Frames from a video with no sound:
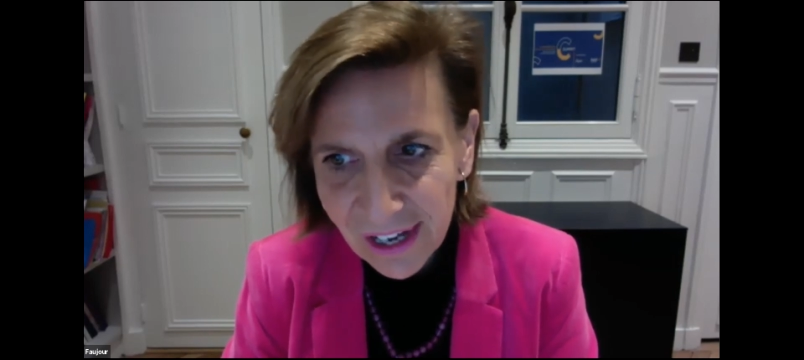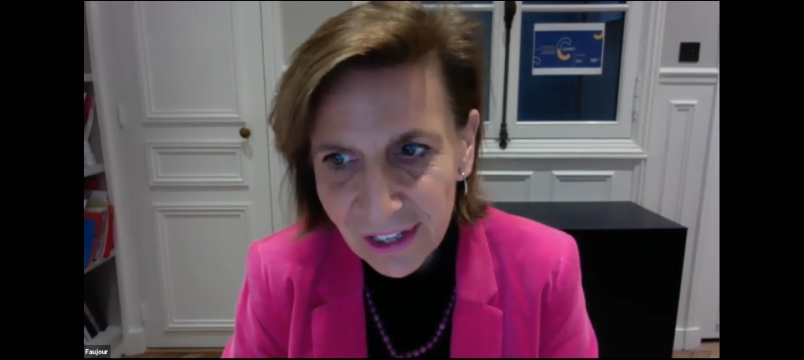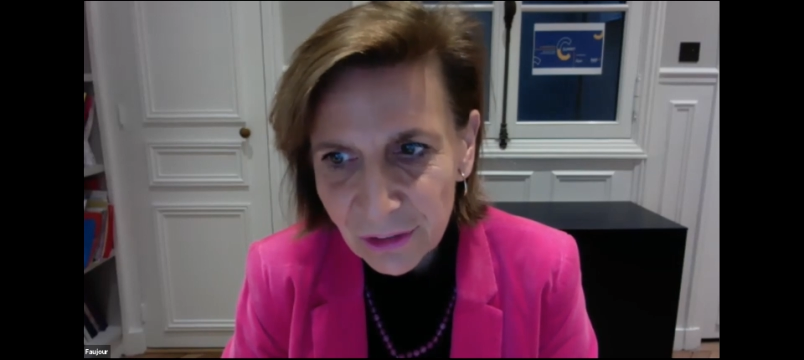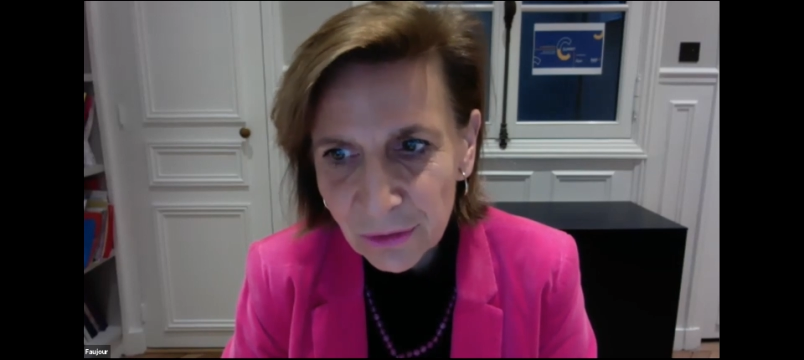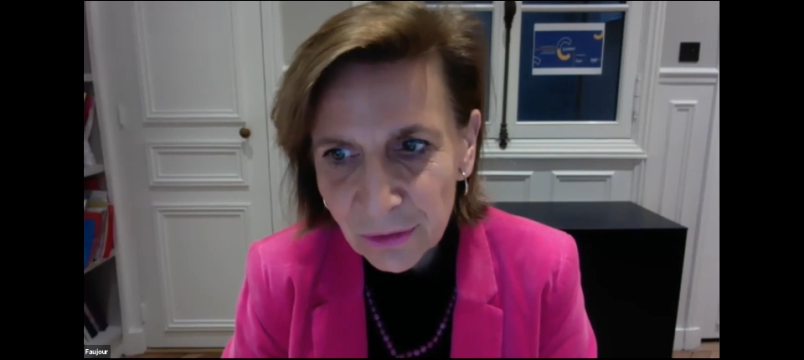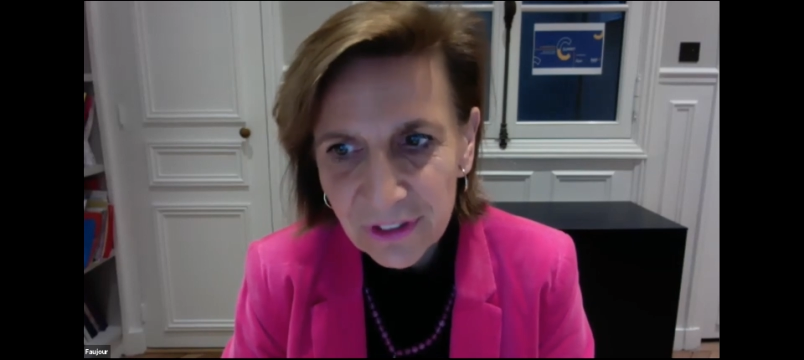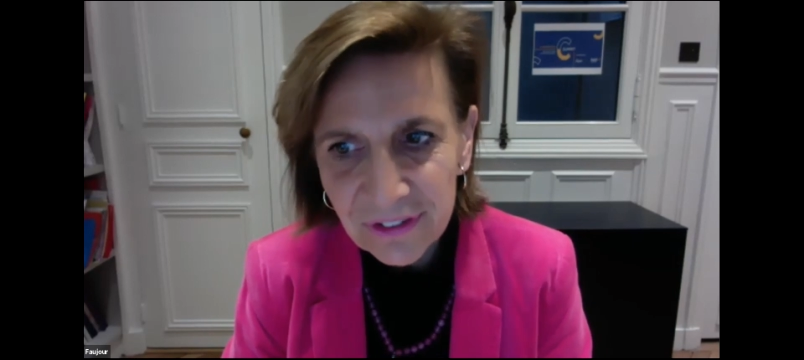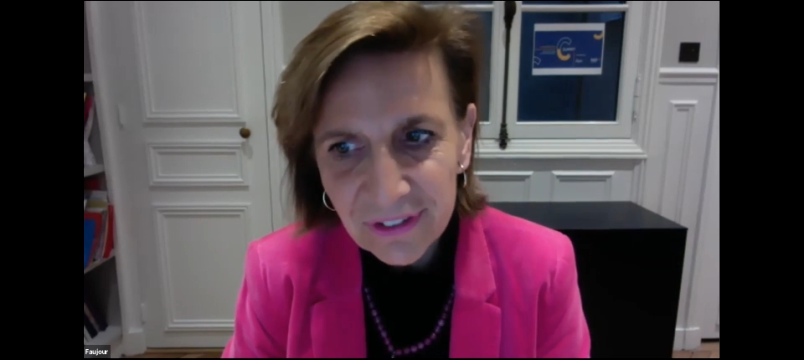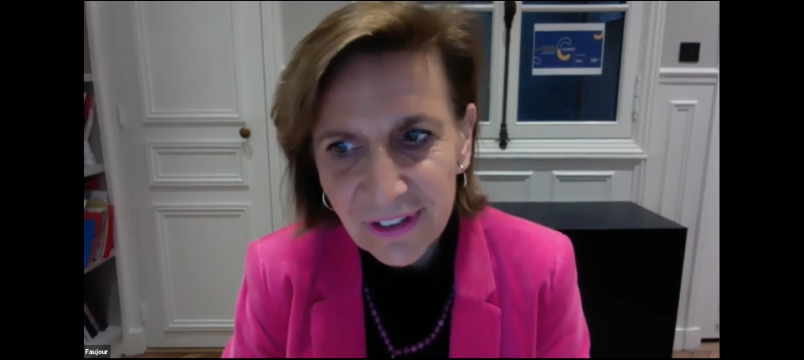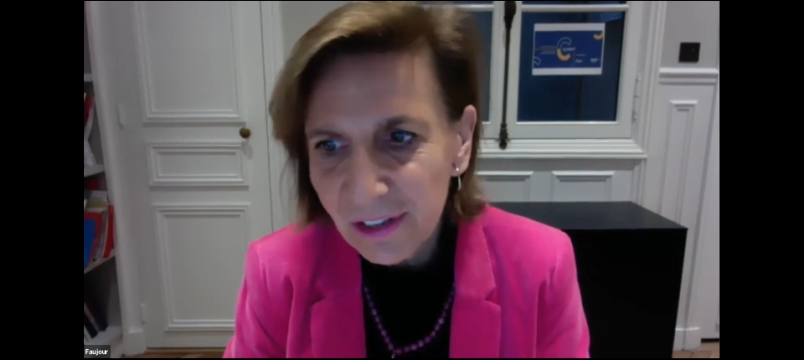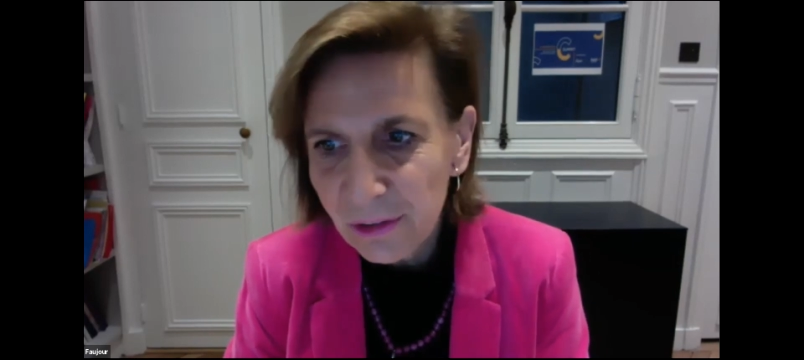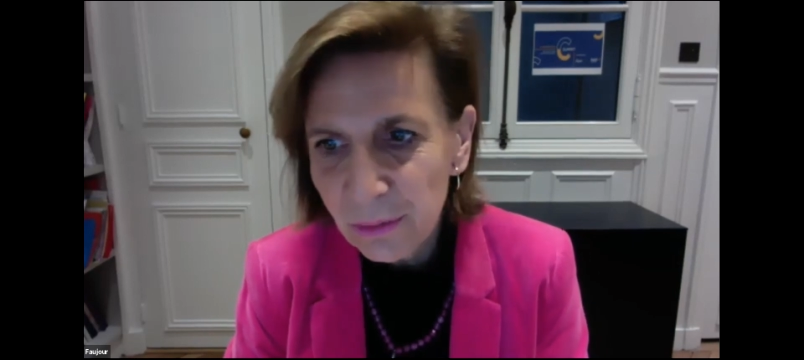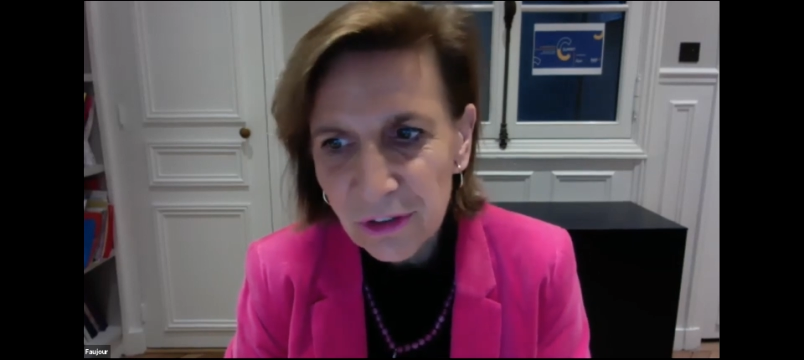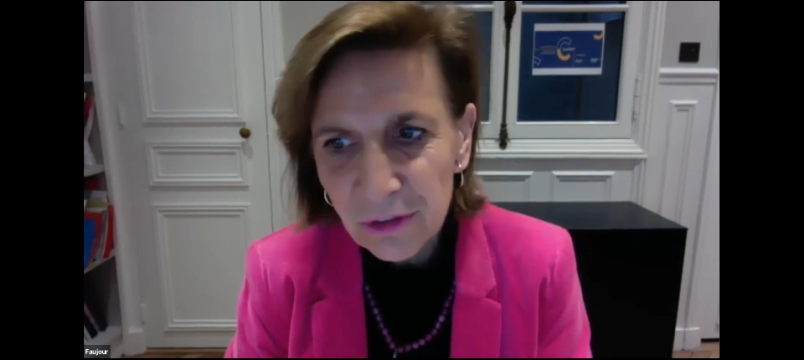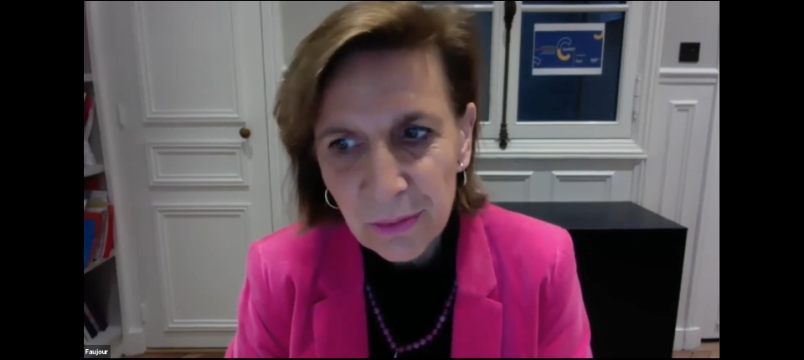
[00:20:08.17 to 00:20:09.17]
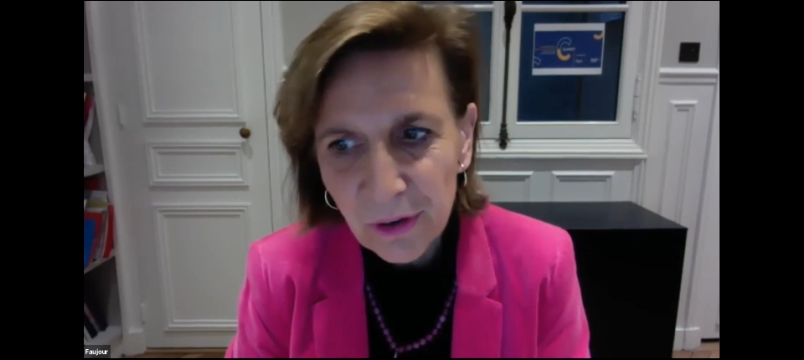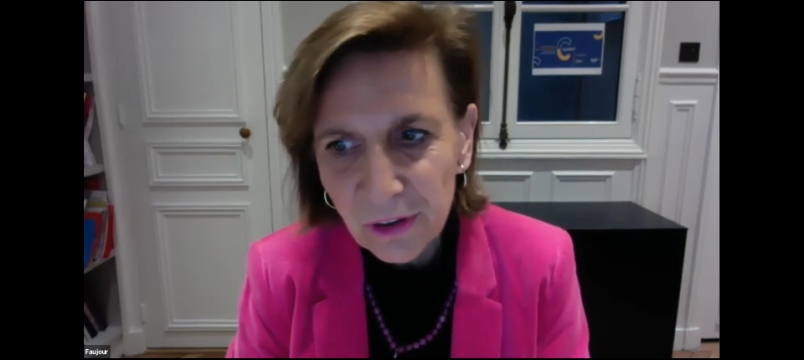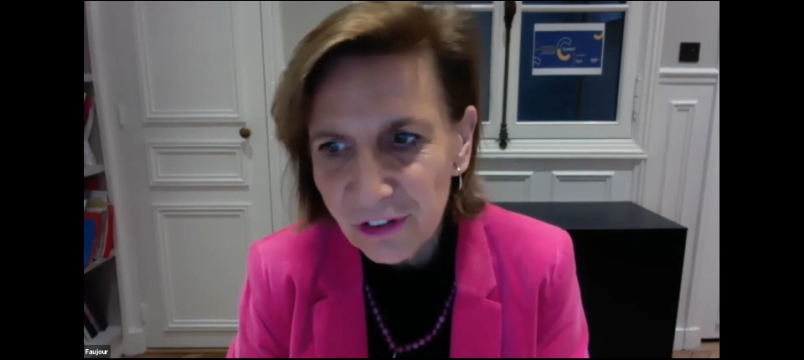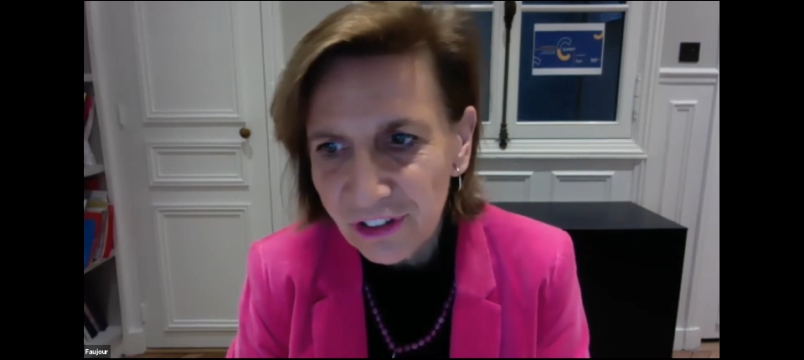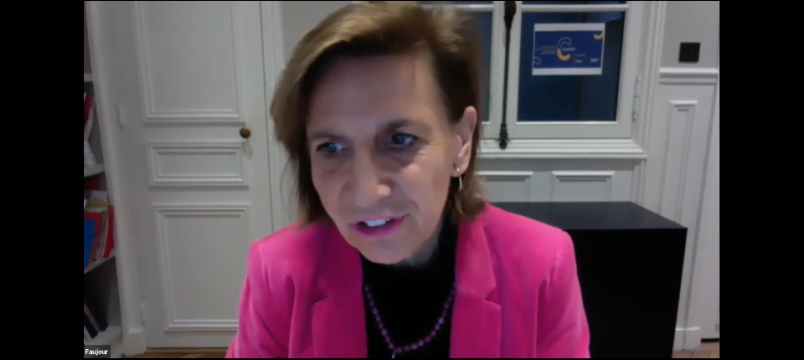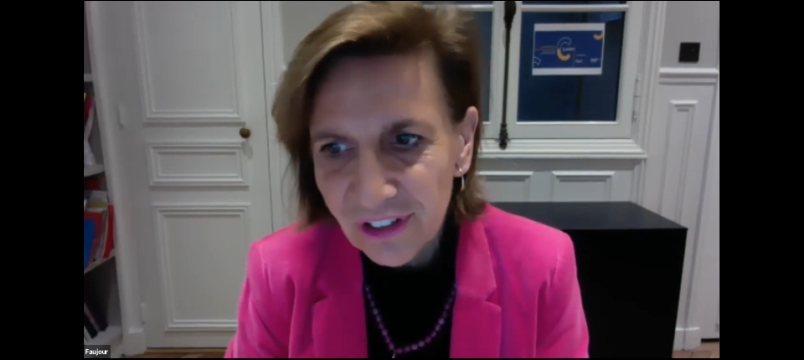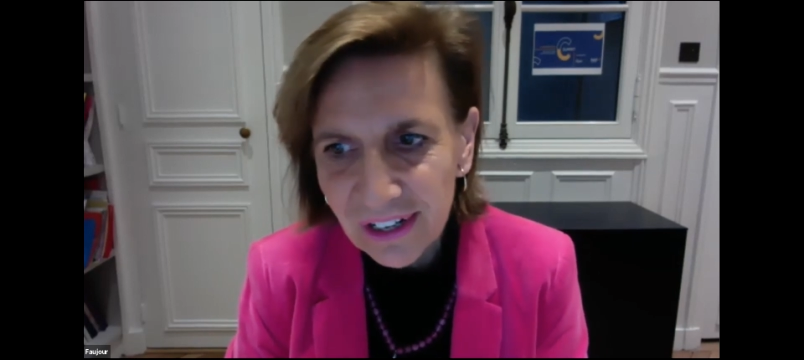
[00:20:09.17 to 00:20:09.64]
How do you decide which
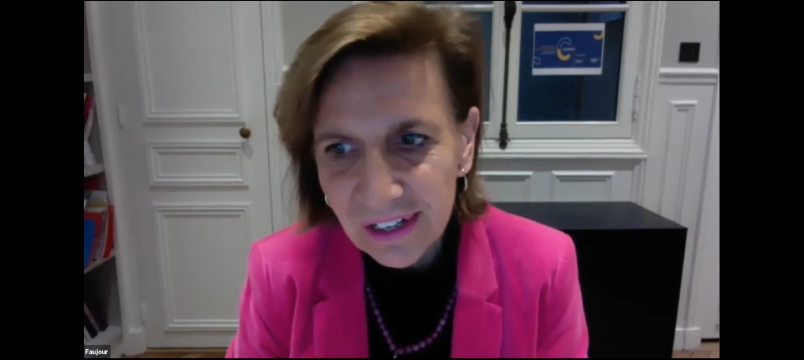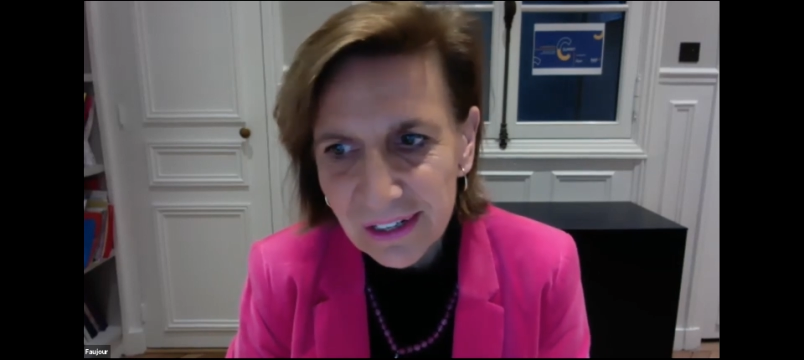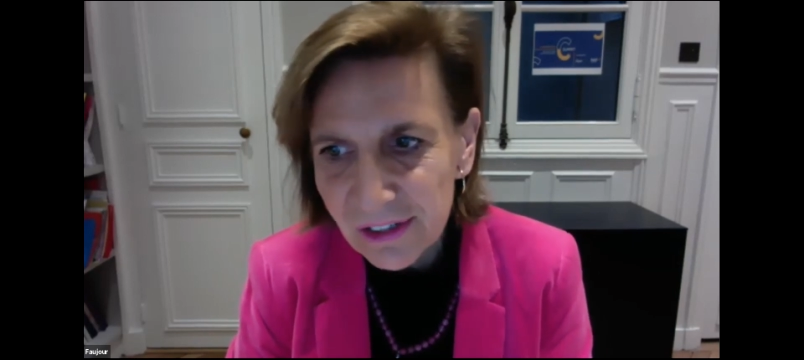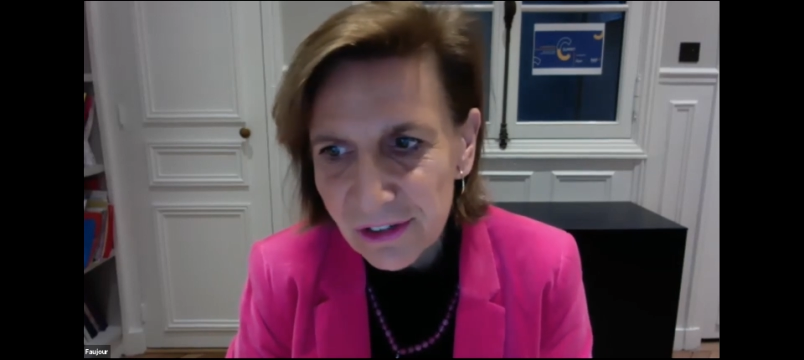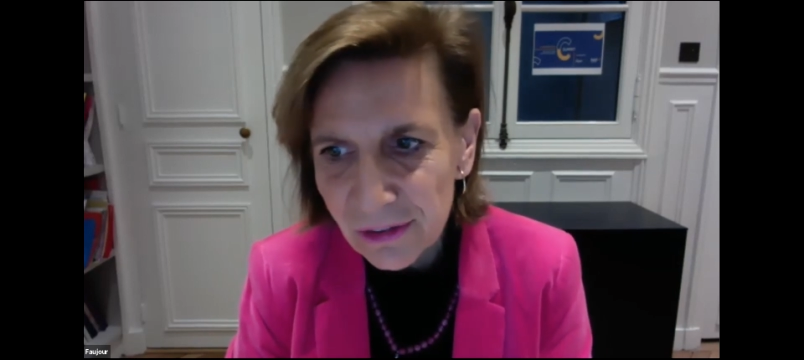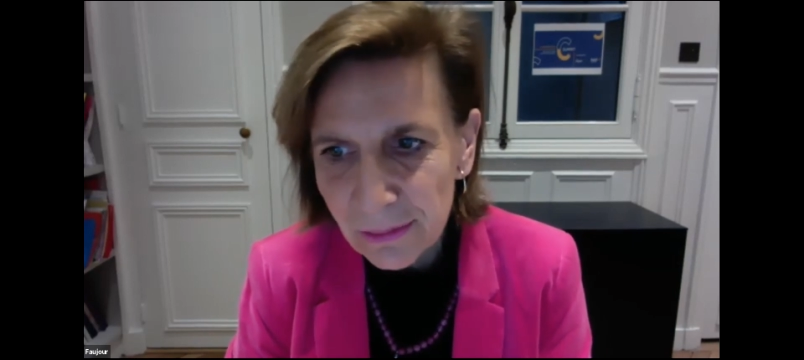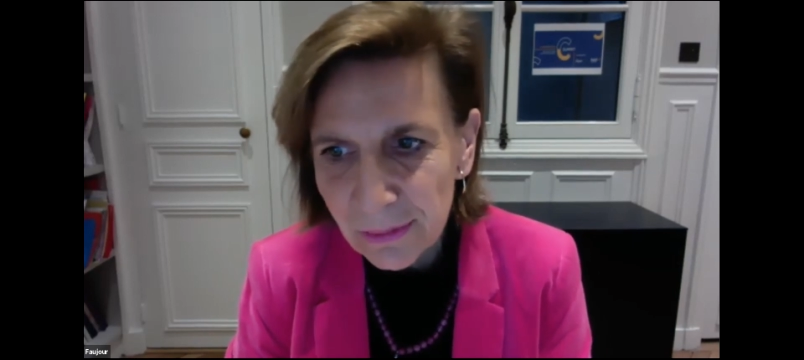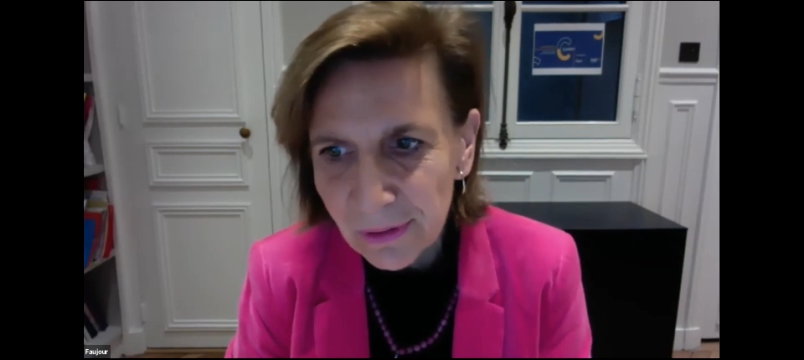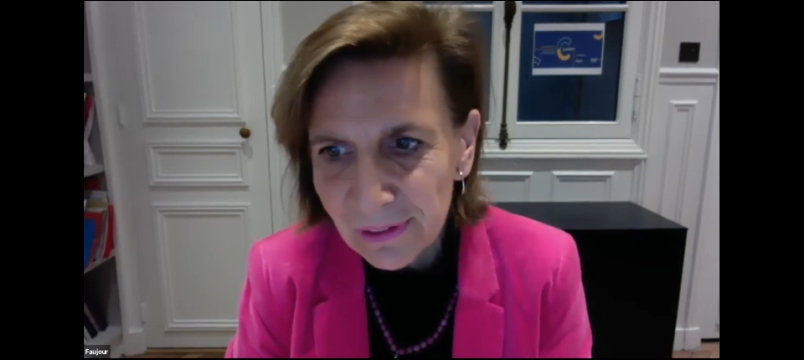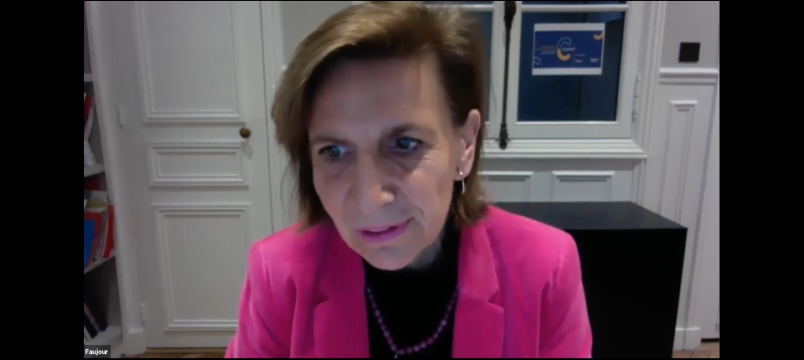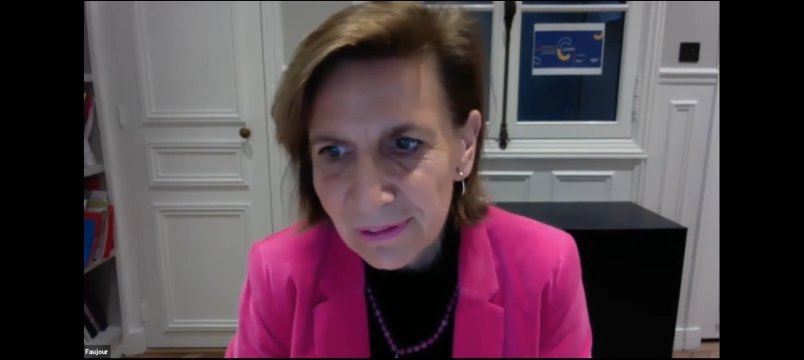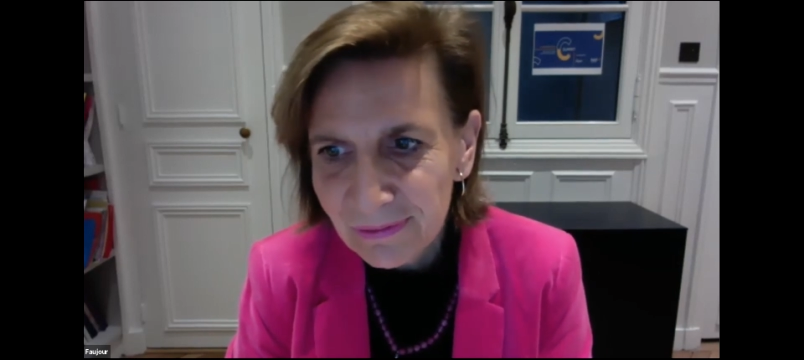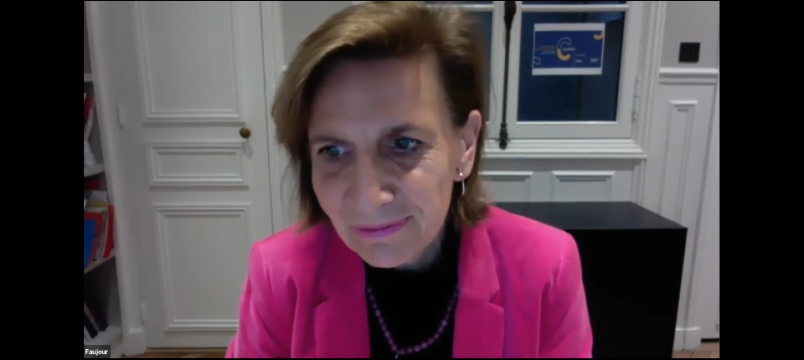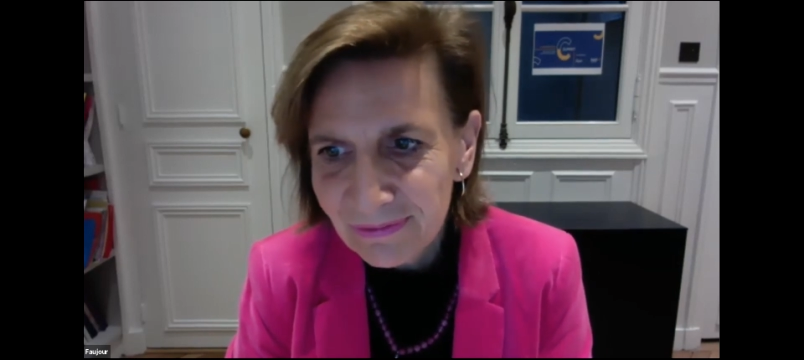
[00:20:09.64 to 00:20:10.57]
projects are eligible?